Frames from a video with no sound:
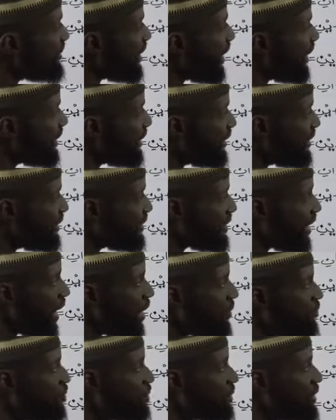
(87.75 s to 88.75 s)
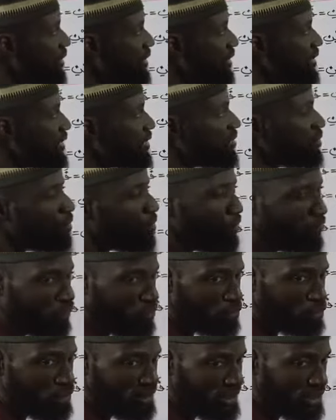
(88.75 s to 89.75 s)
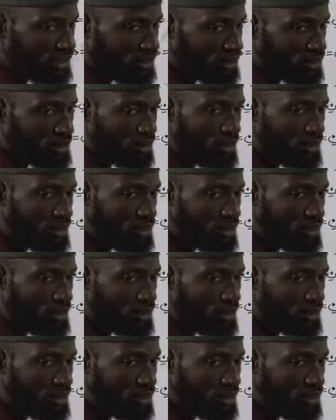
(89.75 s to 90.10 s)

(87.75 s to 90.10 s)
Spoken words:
like kitabun, this is a rafun state.